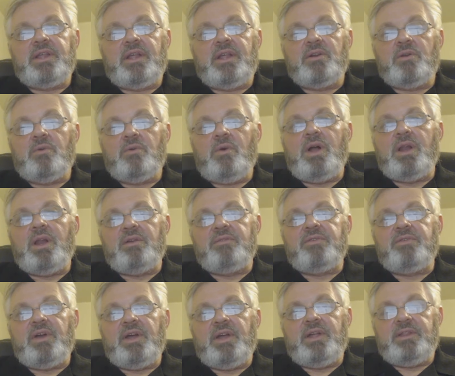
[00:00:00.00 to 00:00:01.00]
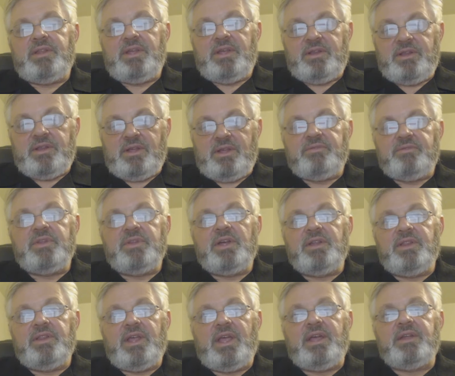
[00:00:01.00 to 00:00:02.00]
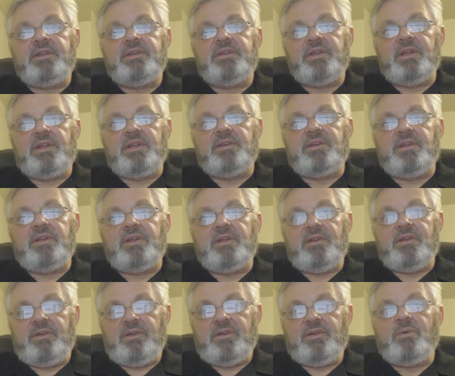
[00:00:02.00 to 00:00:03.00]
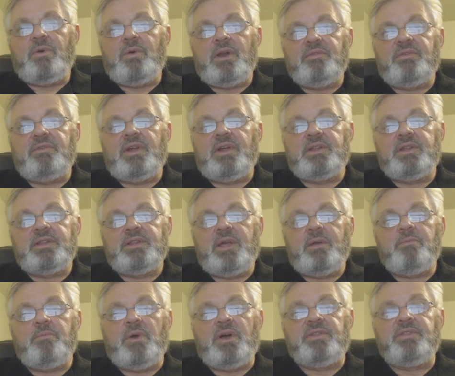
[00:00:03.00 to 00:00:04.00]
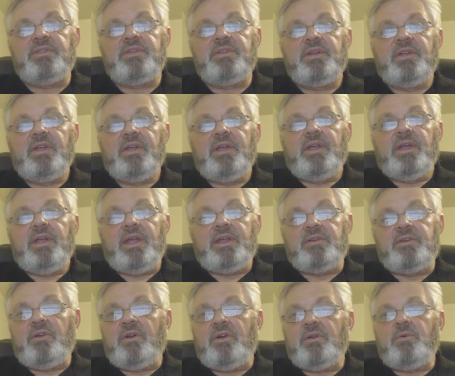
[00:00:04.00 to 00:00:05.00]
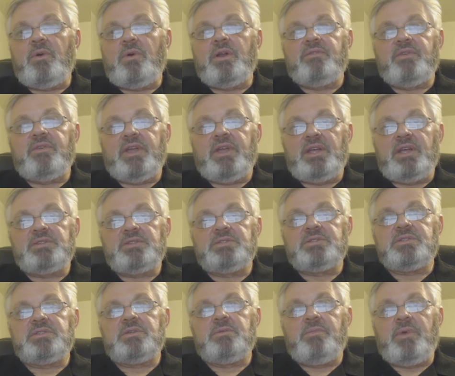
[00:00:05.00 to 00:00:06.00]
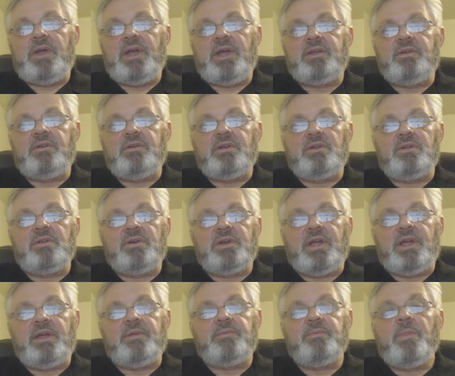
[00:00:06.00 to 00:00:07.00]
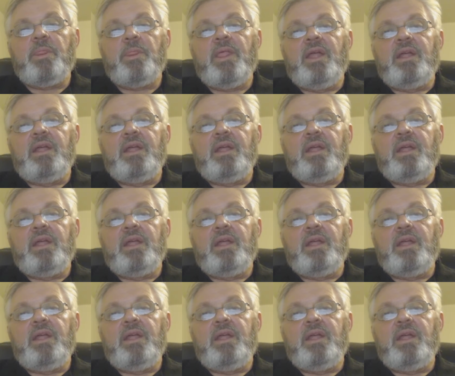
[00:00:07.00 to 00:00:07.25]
that are qualified, that have done that and are qualified in that month, and there are qualifications in the back you can look at,